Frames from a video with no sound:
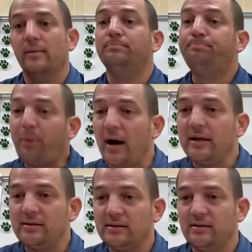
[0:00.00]

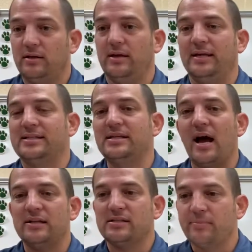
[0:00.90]
but it's
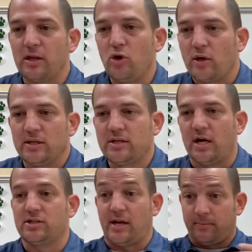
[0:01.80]
not something you can
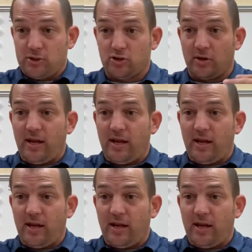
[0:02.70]
touch, like Mr.